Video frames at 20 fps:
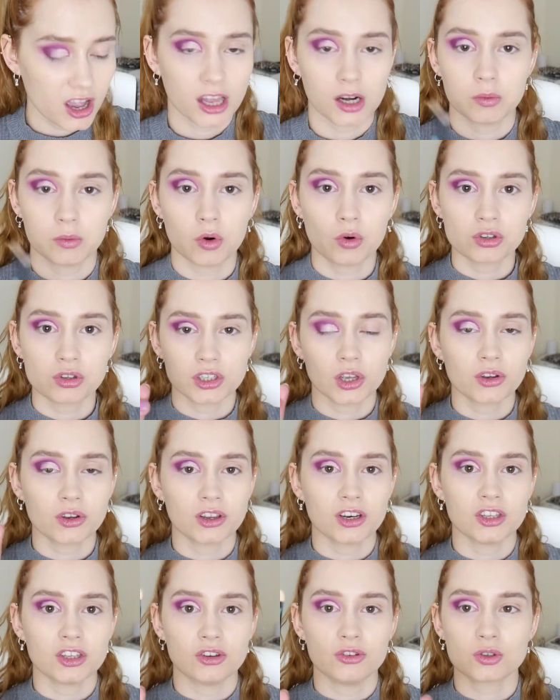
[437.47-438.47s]
And I'm also
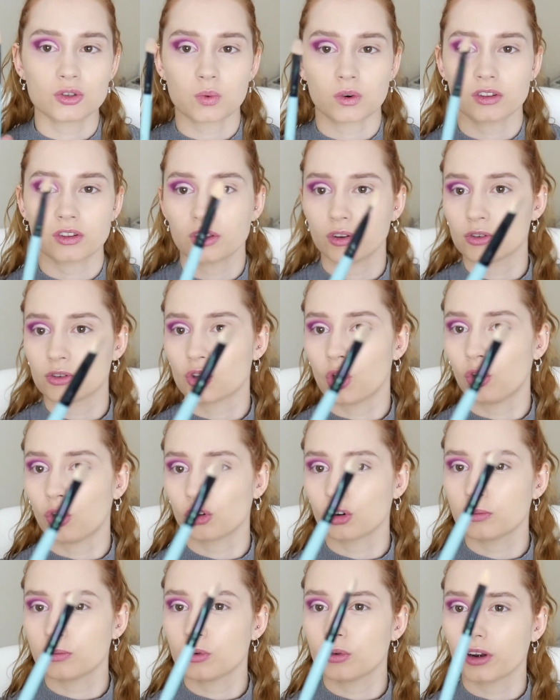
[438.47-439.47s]
going to use one of those
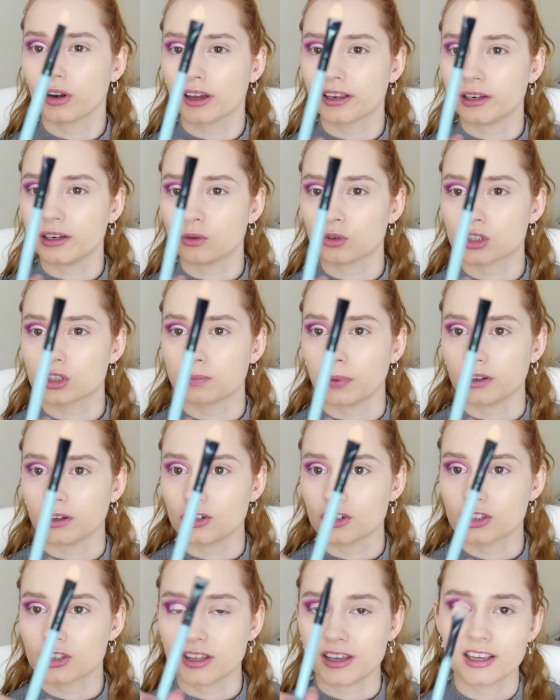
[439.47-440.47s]
horrible like little
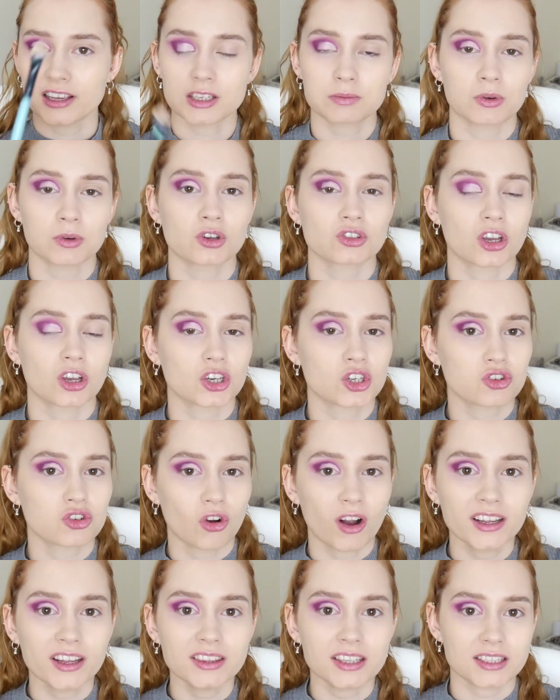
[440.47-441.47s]
sponge things, because I
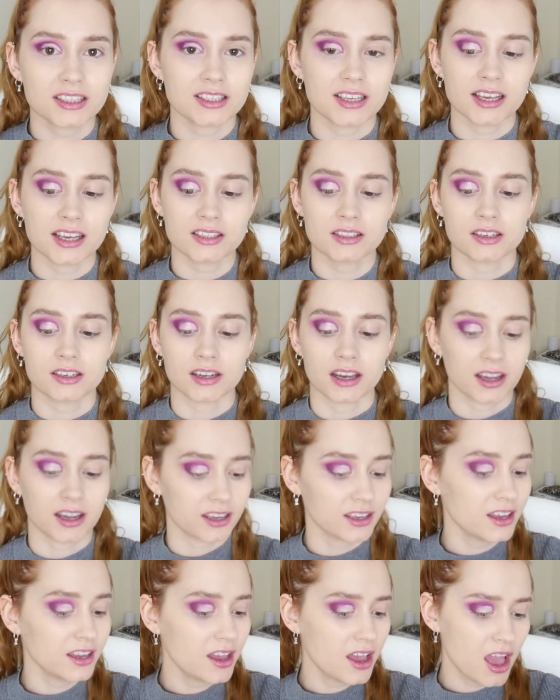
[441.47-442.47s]
tried this
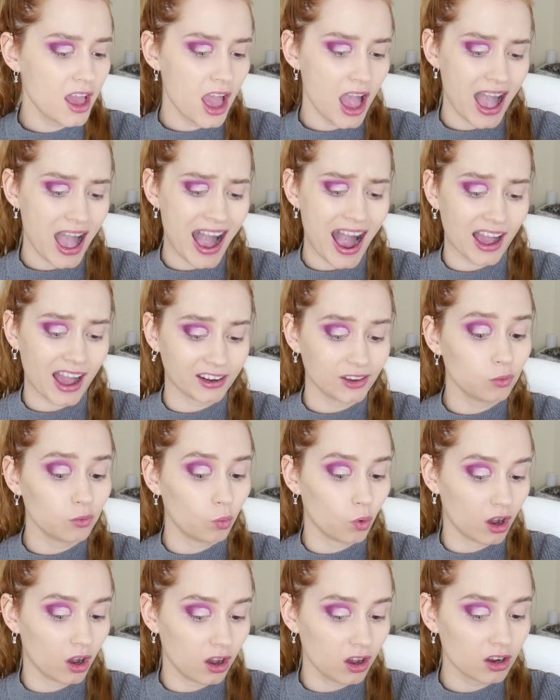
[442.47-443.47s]
yesterday and it
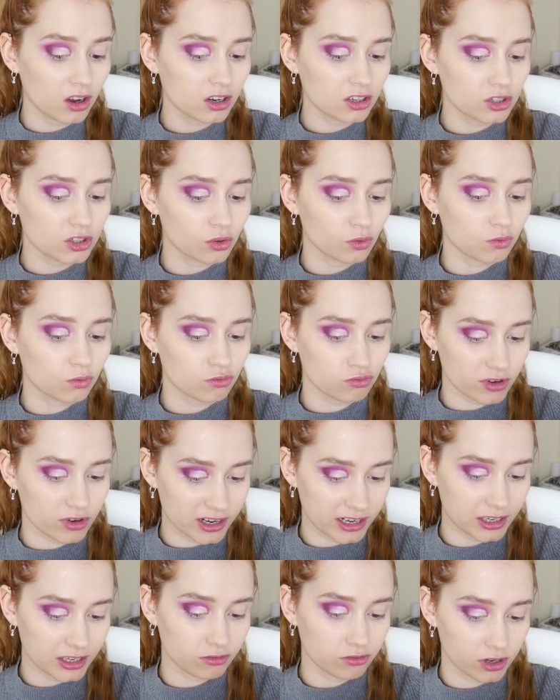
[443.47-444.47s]
worked
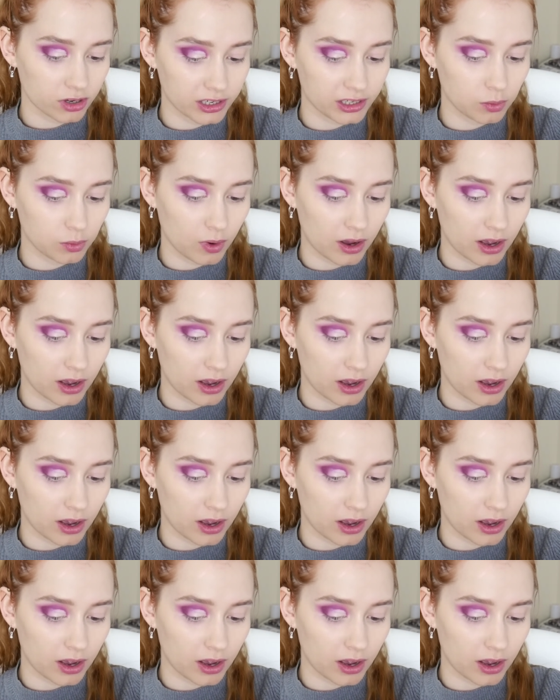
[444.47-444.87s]
really, really